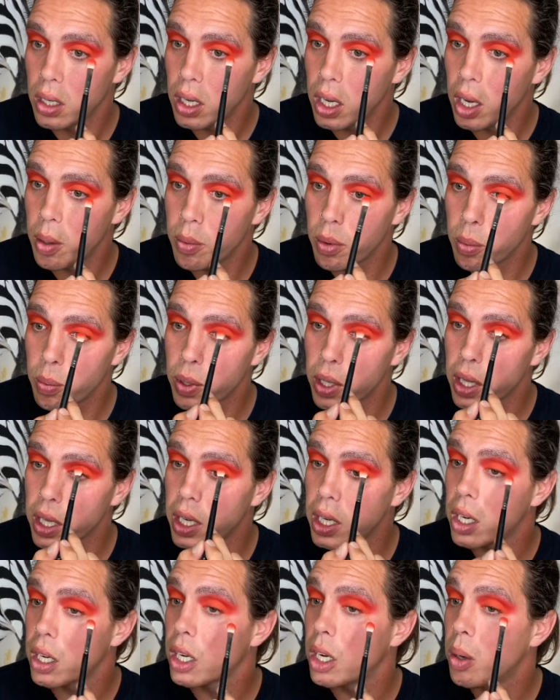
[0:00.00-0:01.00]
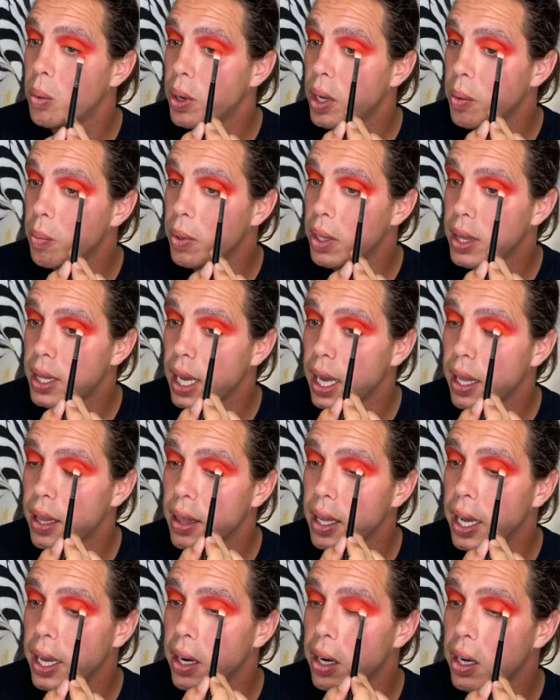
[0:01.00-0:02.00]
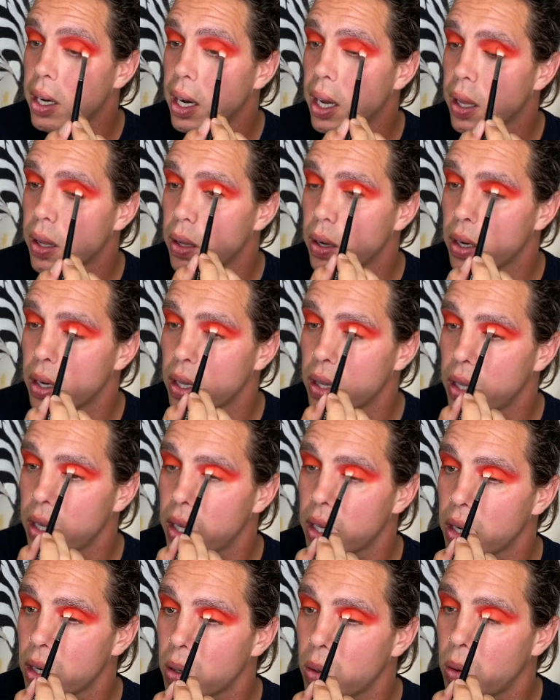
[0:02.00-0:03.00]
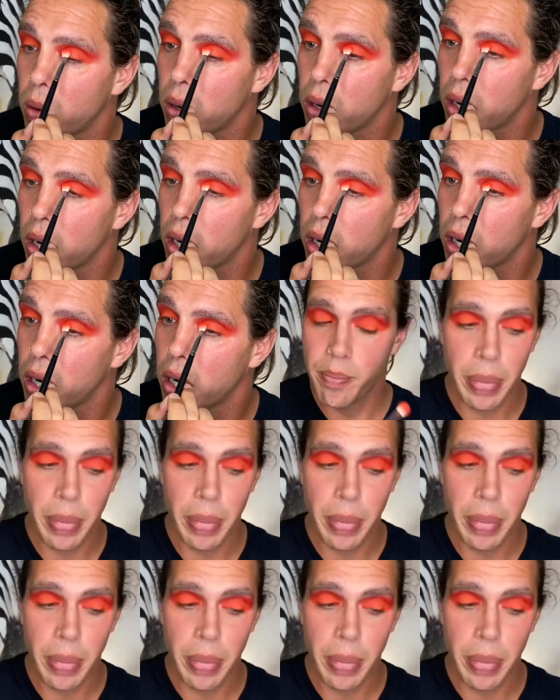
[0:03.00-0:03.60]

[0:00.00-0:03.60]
and we're really gonna go in with that lighter color in the inner corner.